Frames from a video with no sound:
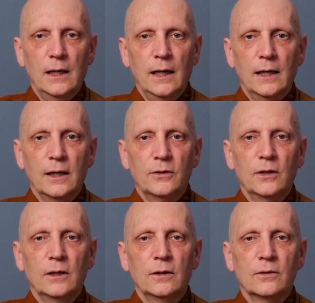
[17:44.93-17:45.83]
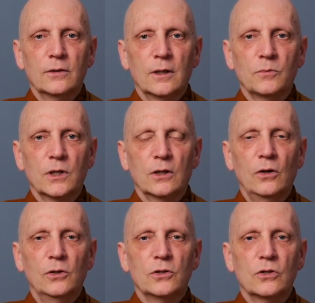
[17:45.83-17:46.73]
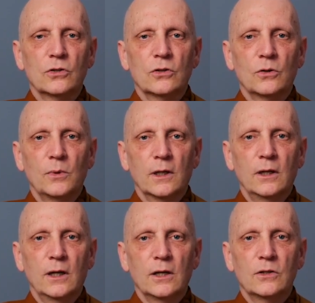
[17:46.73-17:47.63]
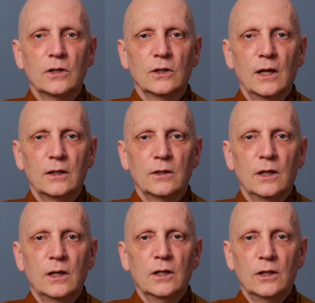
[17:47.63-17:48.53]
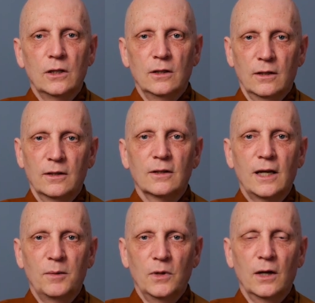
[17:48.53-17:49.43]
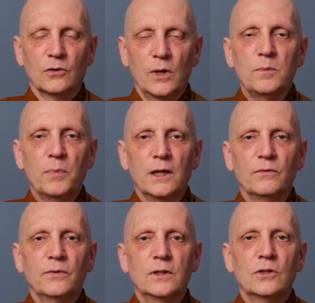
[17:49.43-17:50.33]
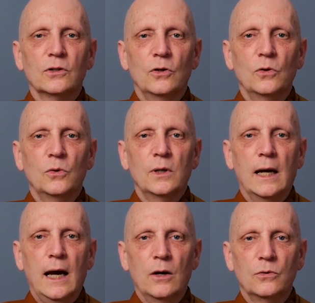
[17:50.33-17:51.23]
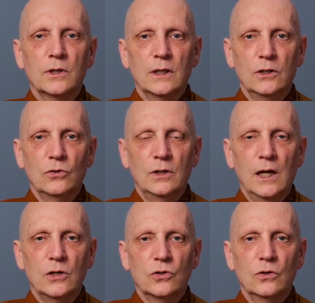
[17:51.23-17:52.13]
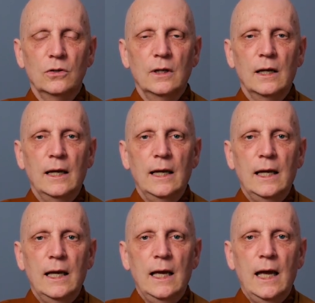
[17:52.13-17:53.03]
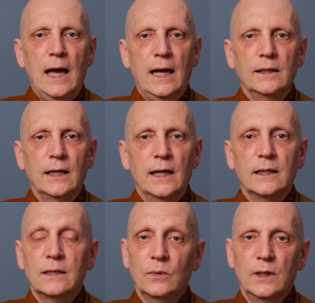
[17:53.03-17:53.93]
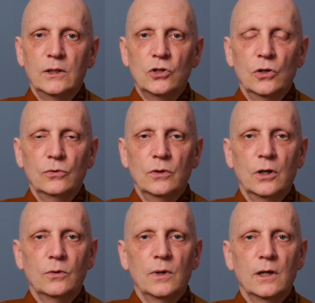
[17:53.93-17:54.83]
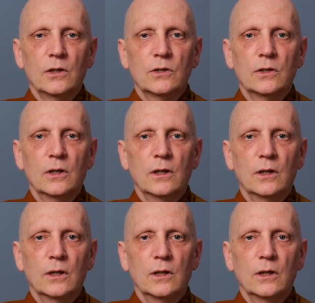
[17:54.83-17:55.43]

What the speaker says: And I think some psychologists are recognizing that it can be a great benefit to go out into nature, and that when children are raised